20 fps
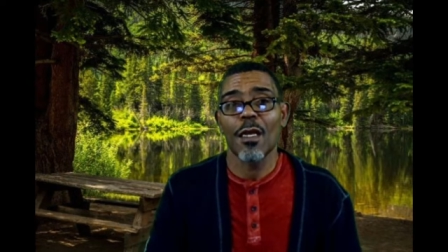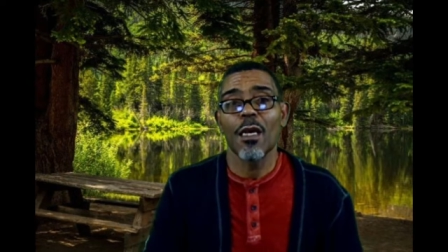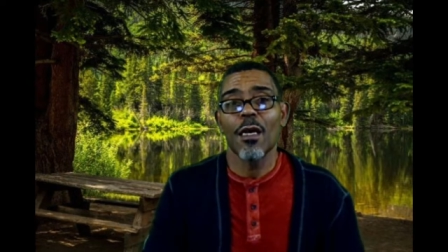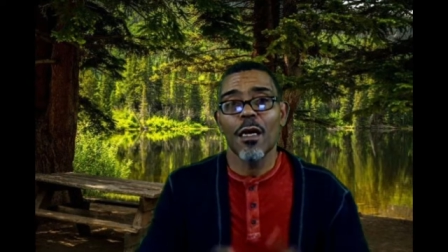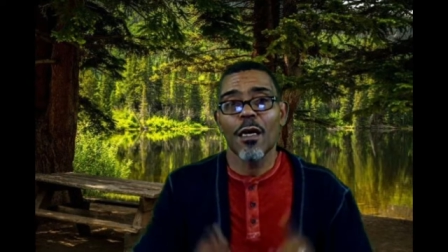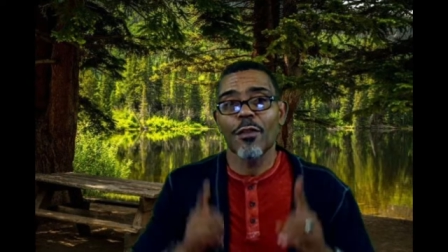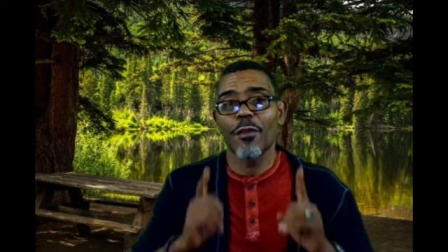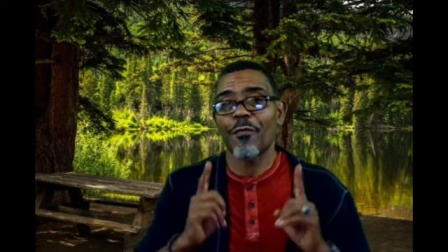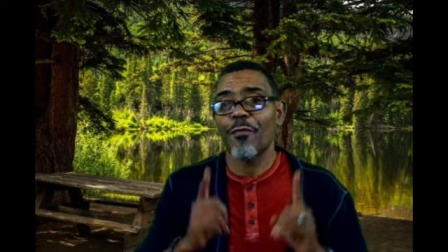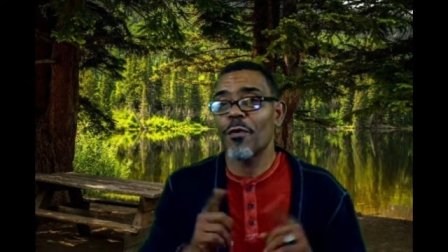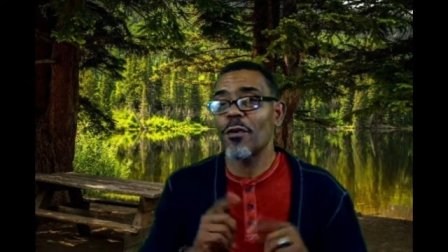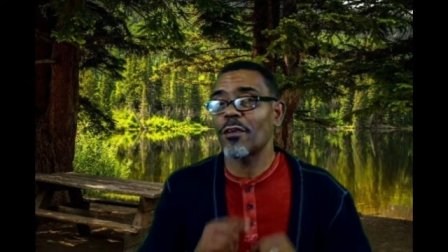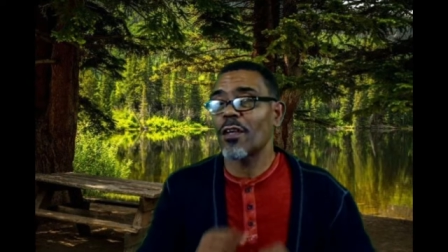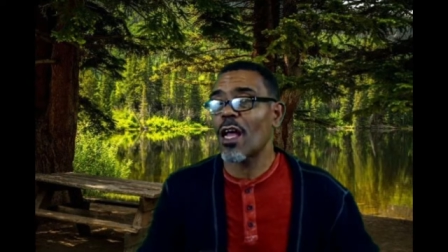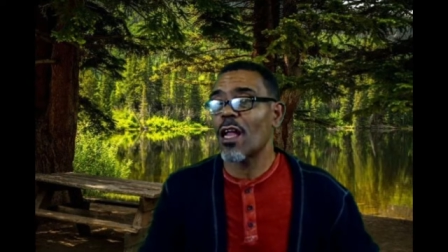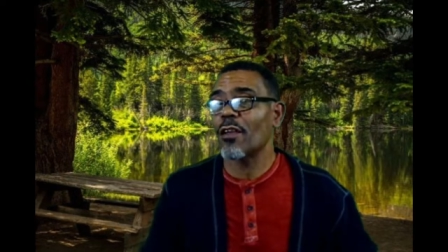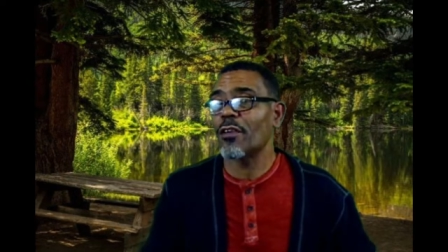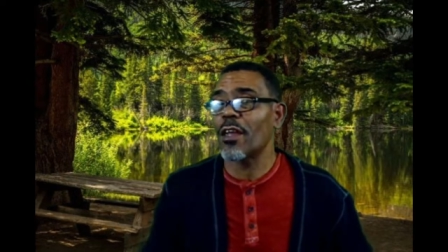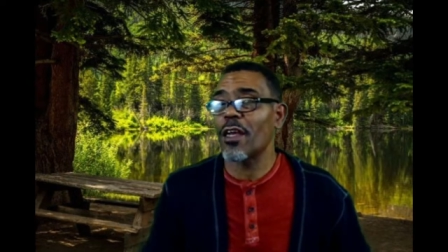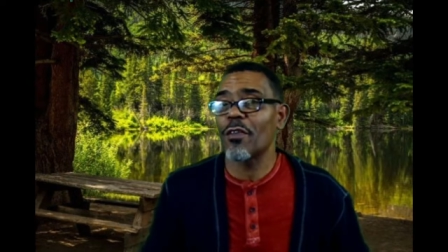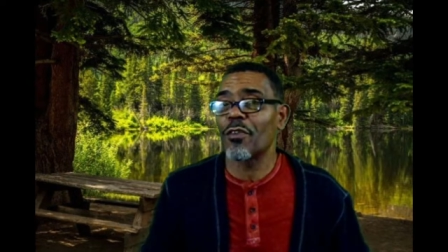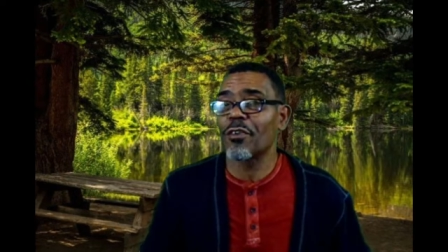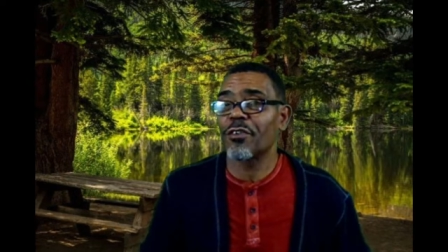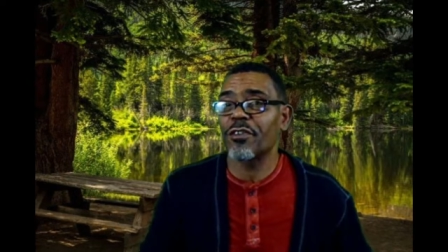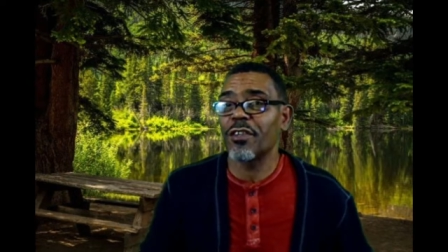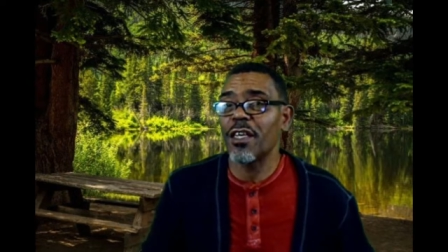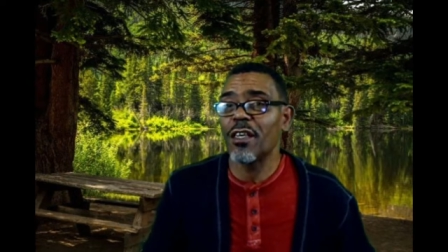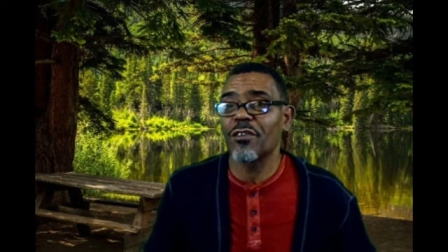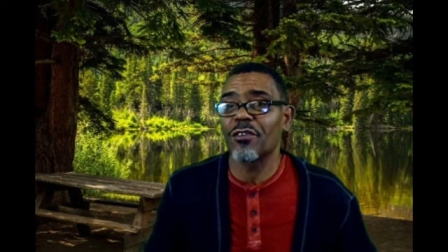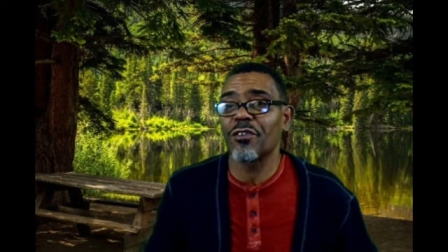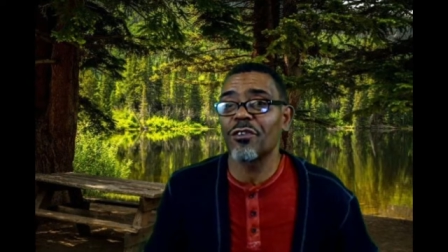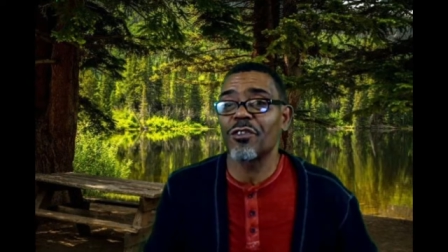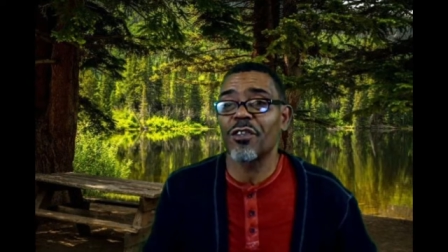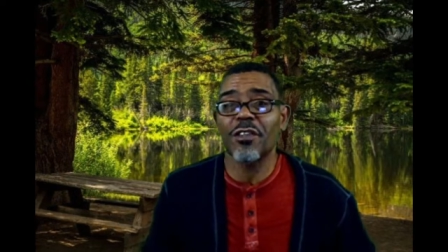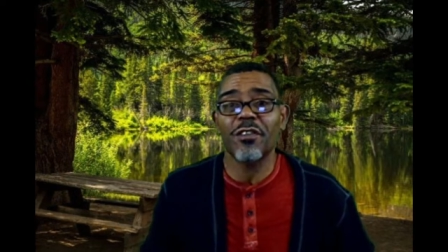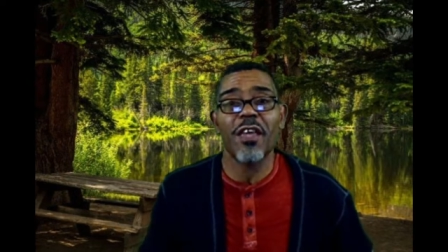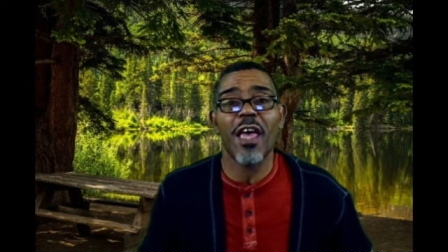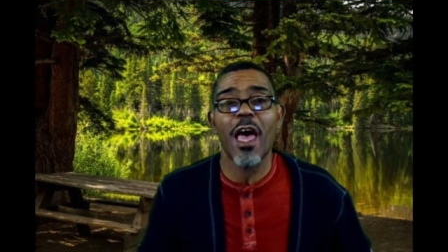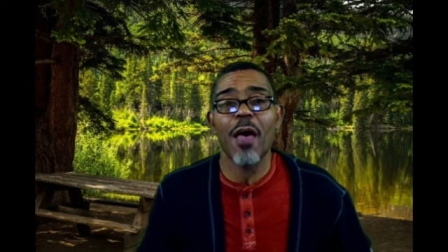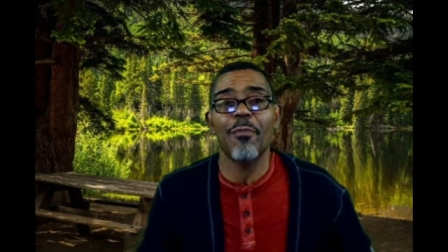And the first holiday of the season
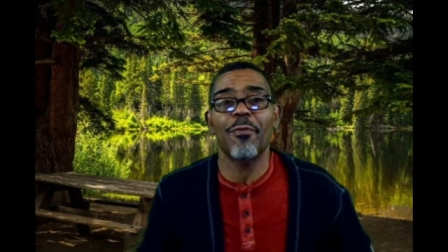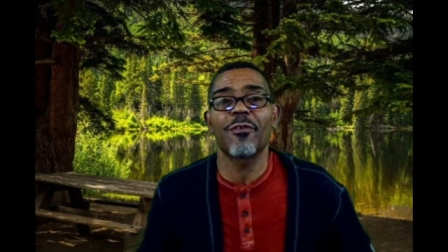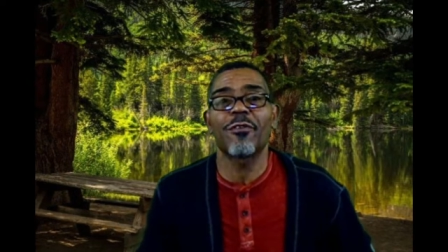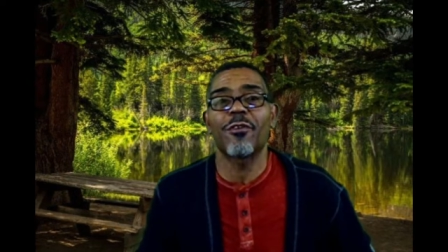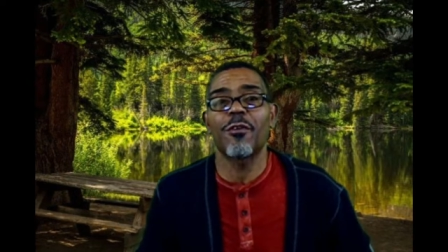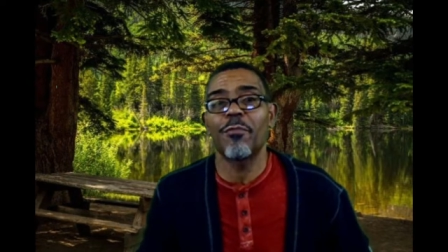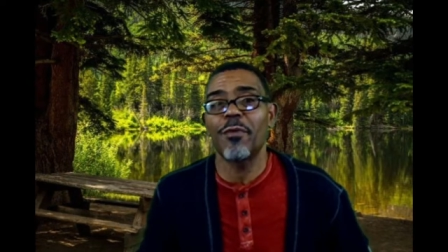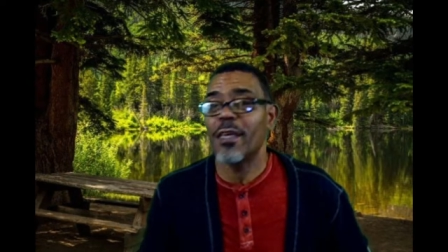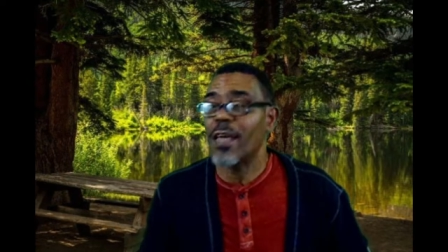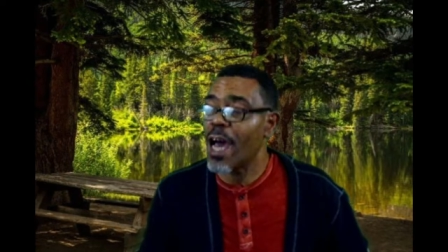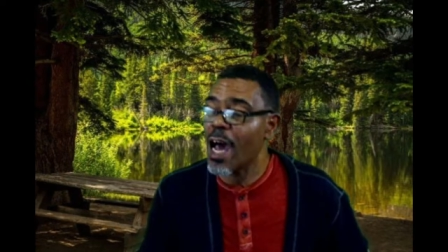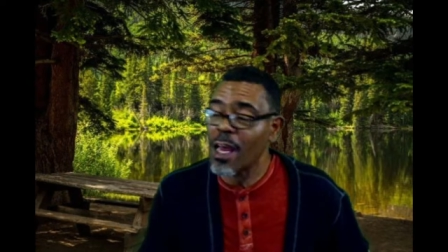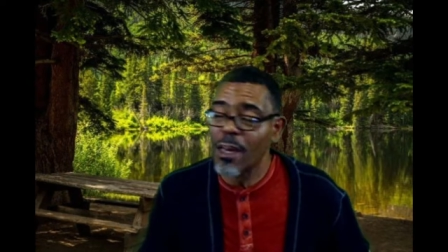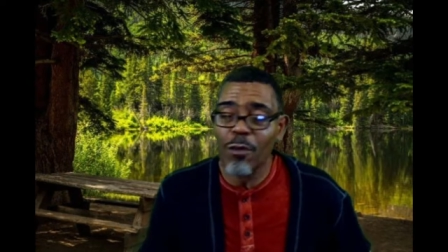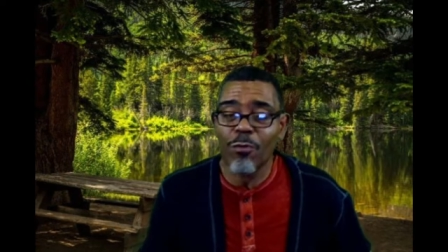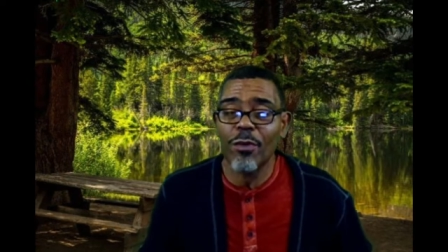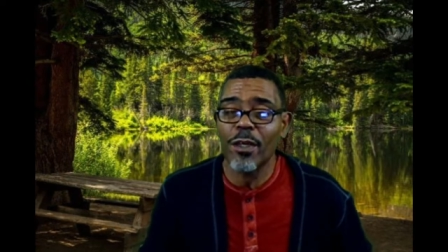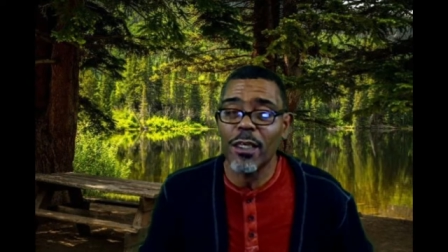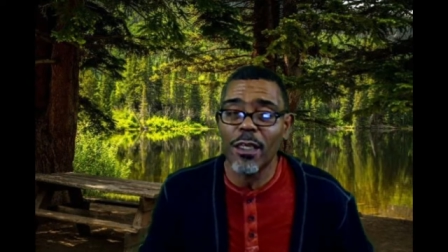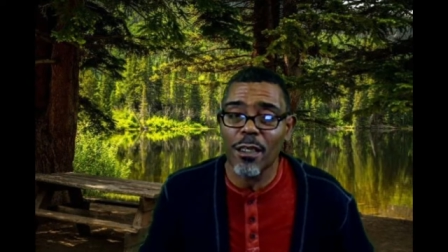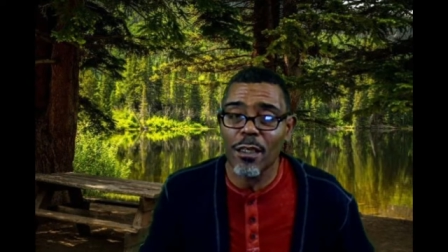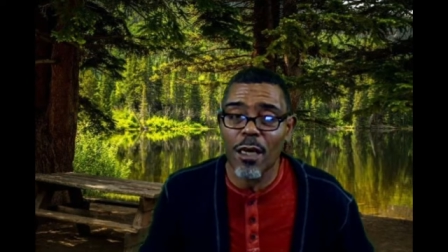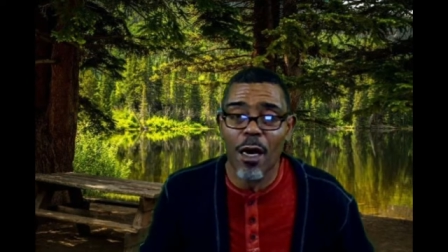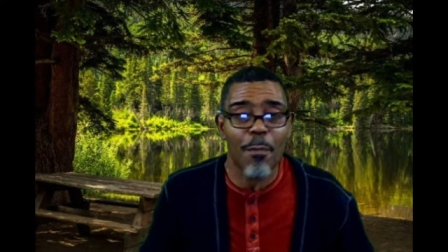just happens to be Halloween,